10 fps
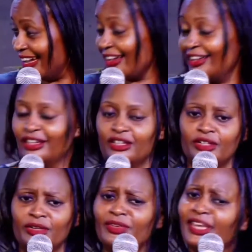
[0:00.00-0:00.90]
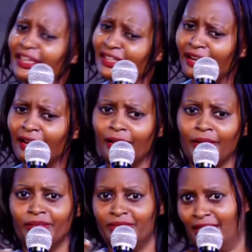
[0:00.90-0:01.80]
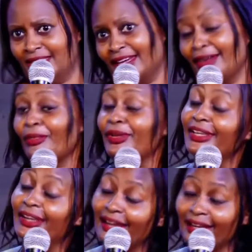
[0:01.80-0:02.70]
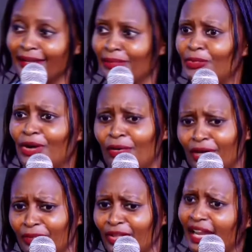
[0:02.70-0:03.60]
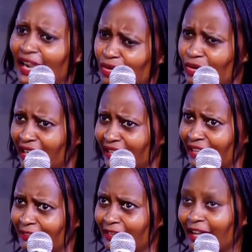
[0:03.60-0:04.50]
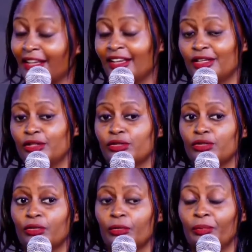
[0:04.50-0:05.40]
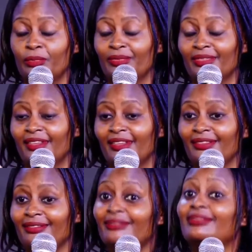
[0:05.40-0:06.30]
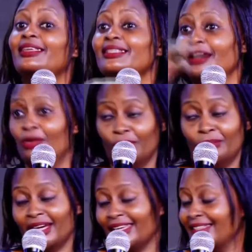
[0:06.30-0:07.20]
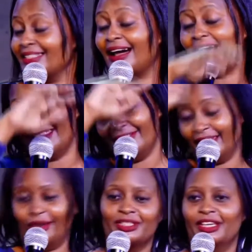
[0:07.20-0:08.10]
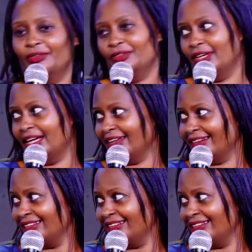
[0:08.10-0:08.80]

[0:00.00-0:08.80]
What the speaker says: Yeah. Kenya, Tanzania, Kigali, people are calling me, they're like, how do I get that flour? So there's a whole market, even outside of Uganda.